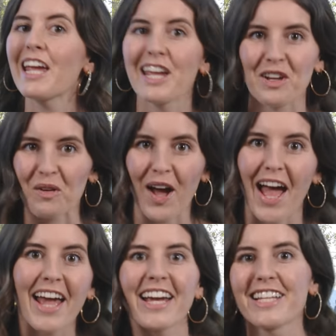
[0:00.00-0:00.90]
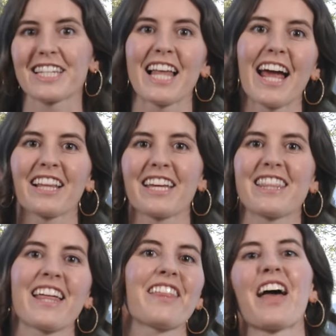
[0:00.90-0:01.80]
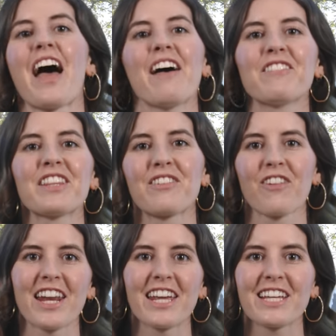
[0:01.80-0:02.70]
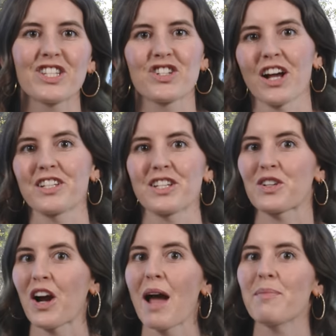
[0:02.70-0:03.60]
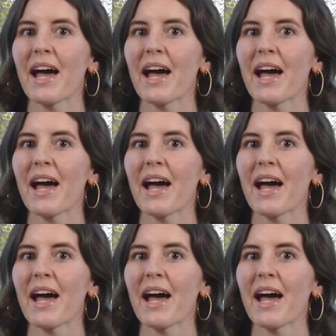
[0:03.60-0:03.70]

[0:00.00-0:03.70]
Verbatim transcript: Either way, it's likely that the heavenly radiance John described